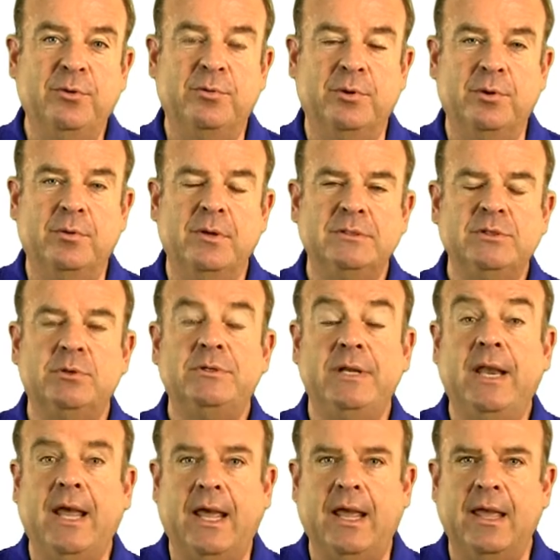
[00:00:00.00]
Guru. So
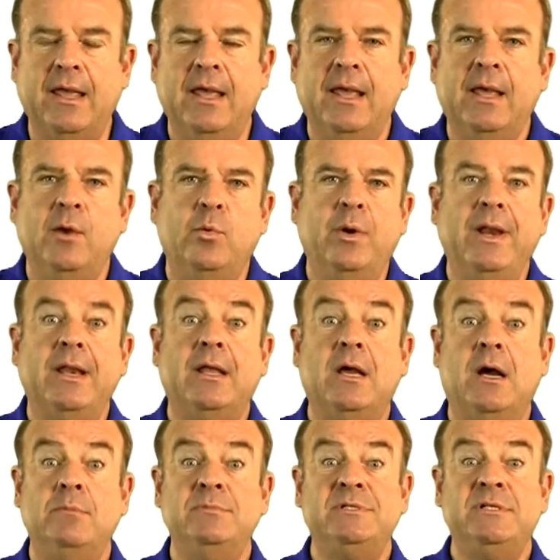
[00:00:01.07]
today, when it
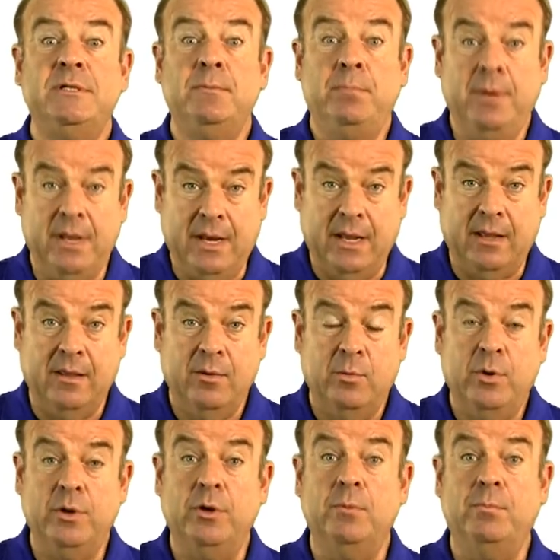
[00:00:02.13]
comes to bidding,
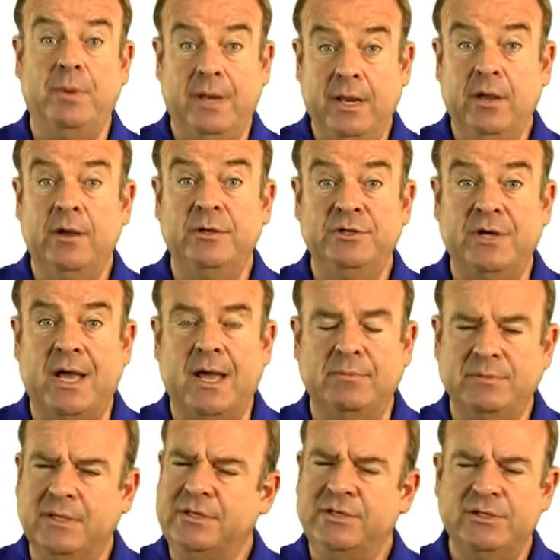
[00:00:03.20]
when you're bidding on
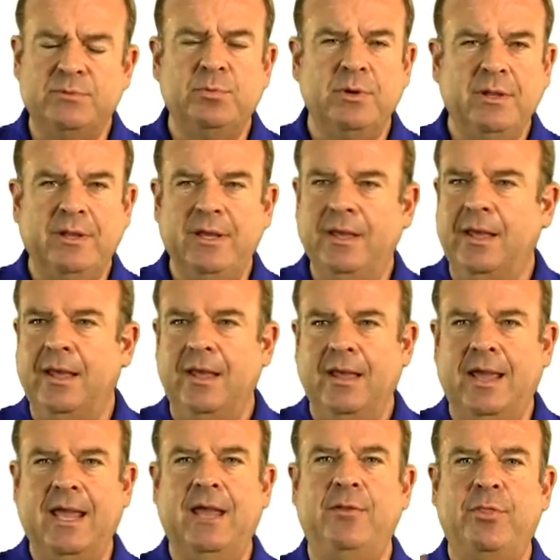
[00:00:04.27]
jobs, I
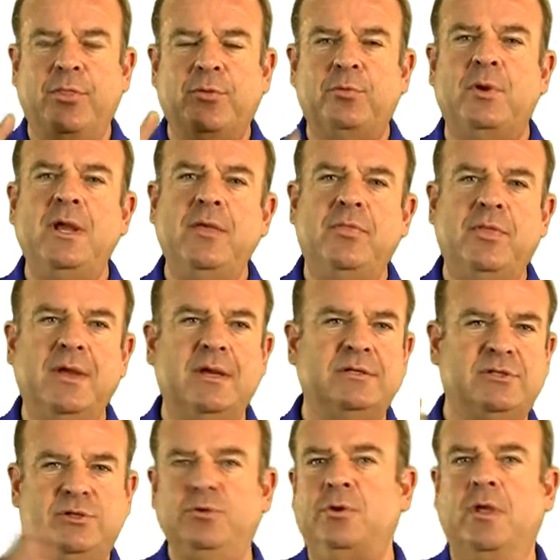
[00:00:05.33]
had three
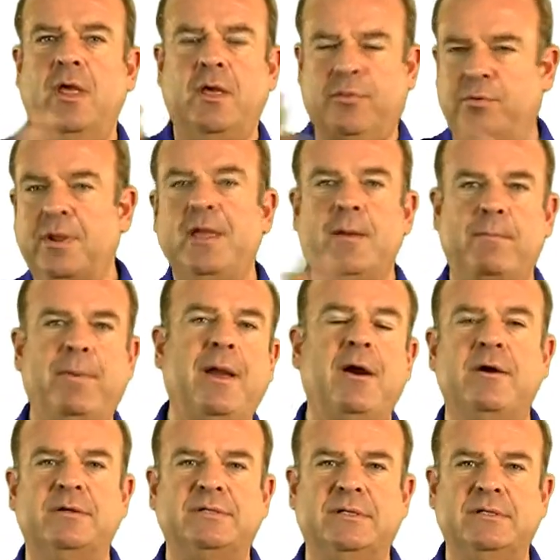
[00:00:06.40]

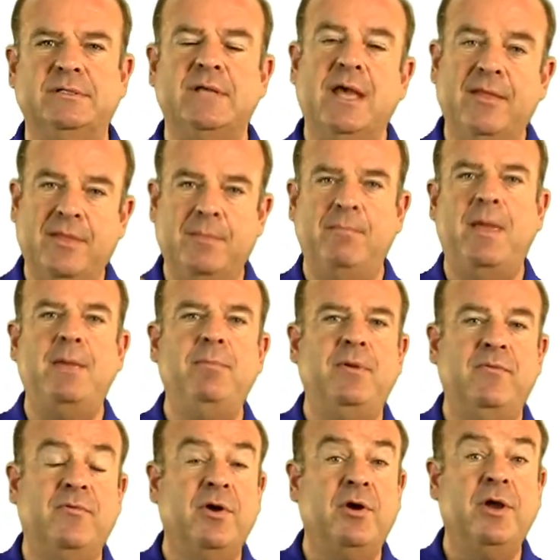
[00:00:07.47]
comparisons that may
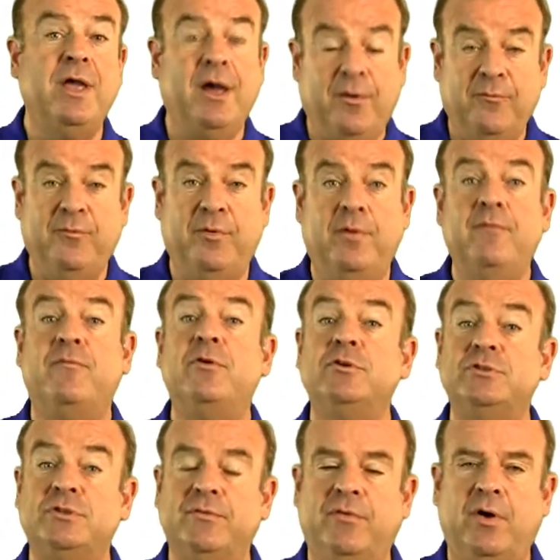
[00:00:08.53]
be very helpful.
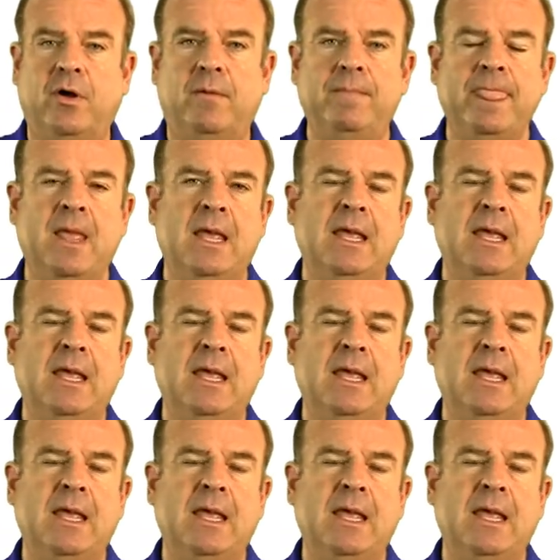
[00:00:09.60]
First of all,